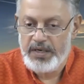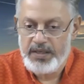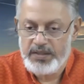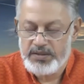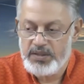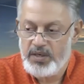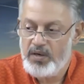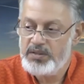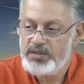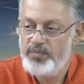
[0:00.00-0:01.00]
It is
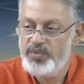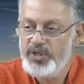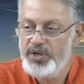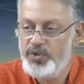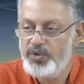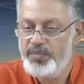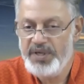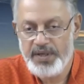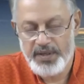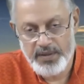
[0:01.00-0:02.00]
not something to
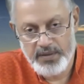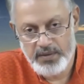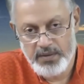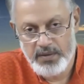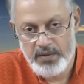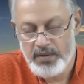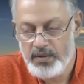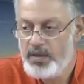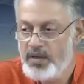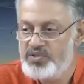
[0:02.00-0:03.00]
be
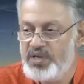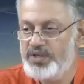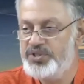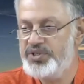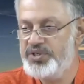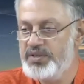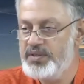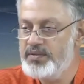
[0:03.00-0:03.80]
searched.